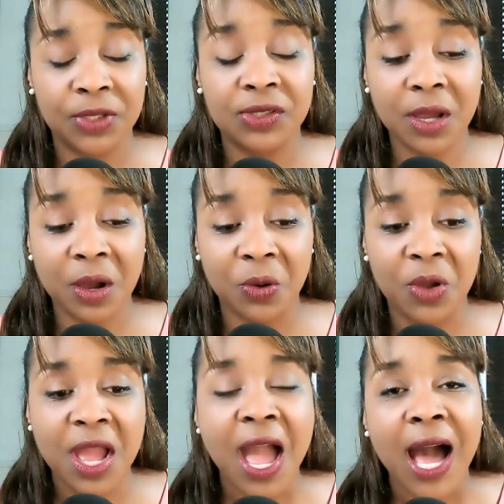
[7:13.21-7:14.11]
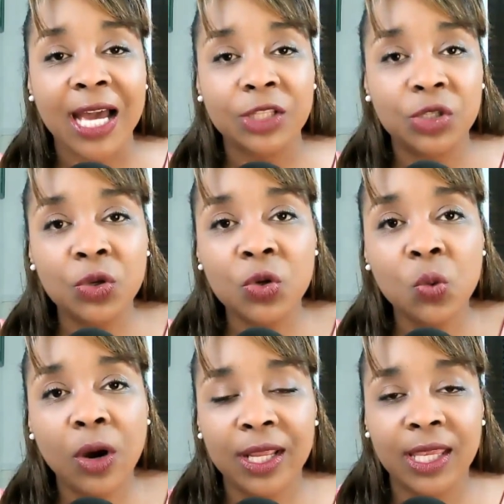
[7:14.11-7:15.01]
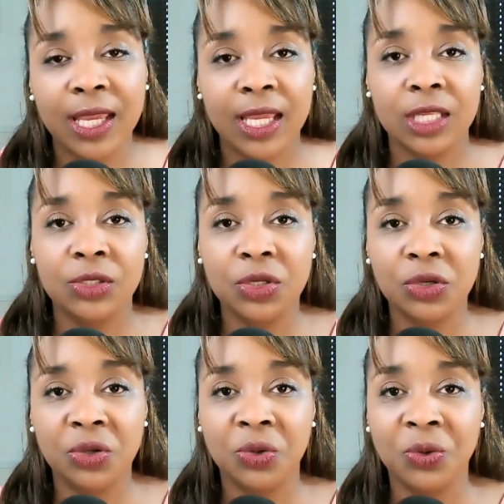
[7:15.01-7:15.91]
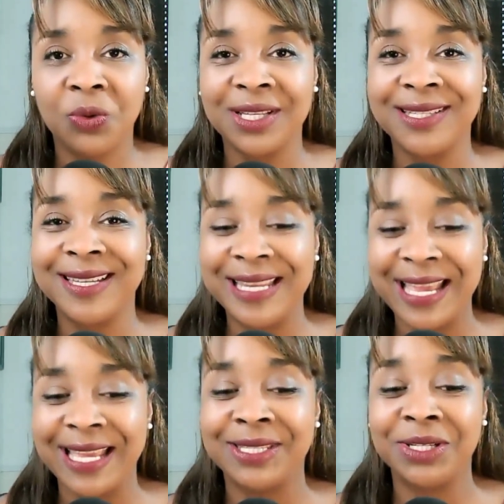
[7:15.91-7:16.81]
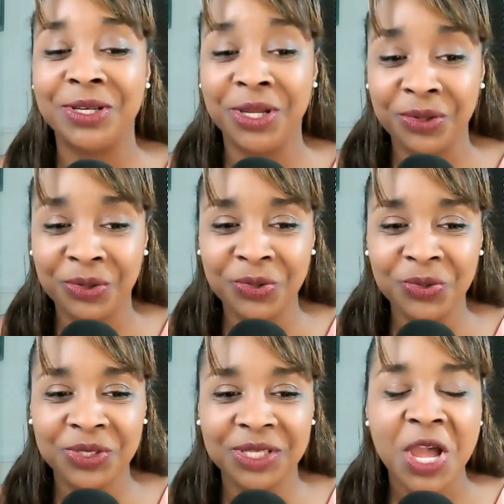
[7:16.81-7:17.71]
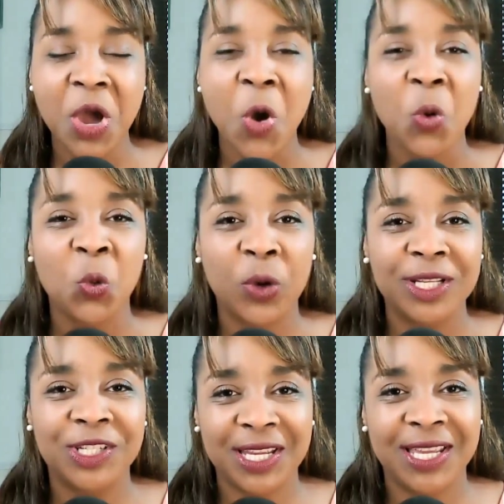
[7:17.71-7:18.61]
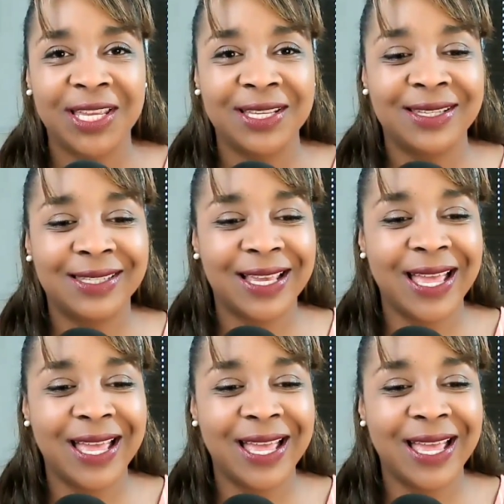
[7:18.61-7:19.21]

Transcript: So, I do want to get into uh, today's news, which is